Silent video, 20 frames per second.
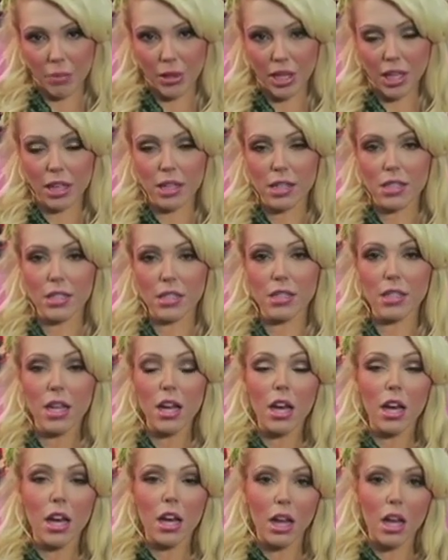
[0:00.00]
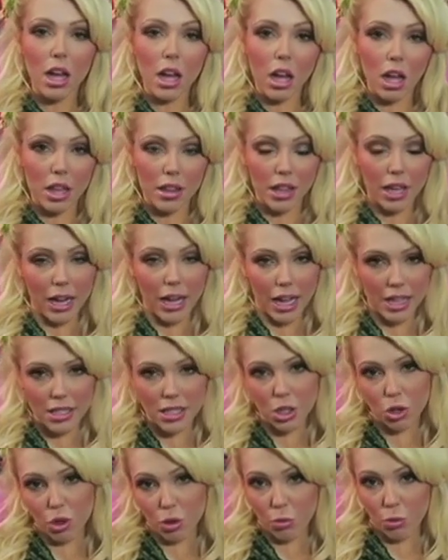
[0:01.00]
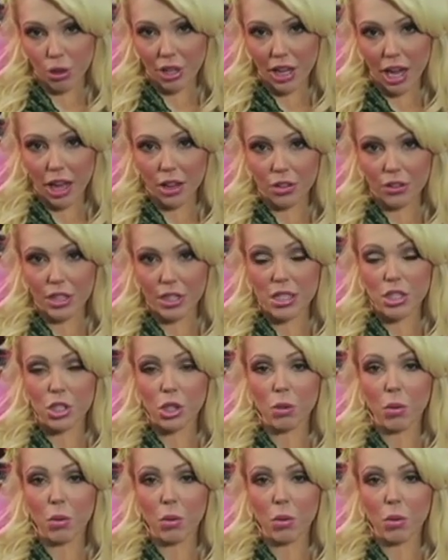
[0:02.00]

because that it has a little more calories.